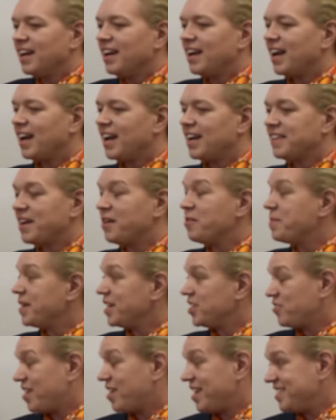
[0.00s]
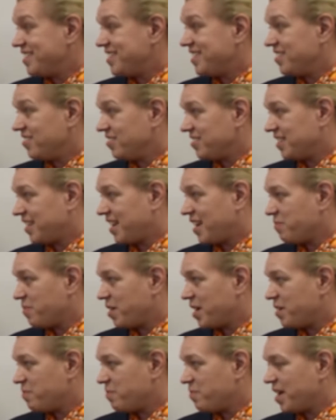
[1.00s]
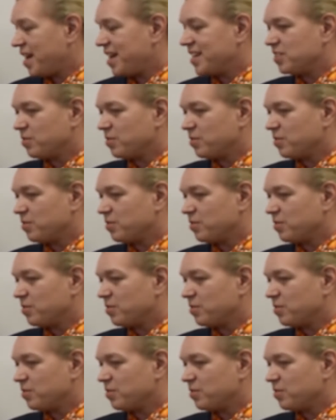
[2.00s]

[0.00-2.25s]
that would be a tragedy not to get my MBA.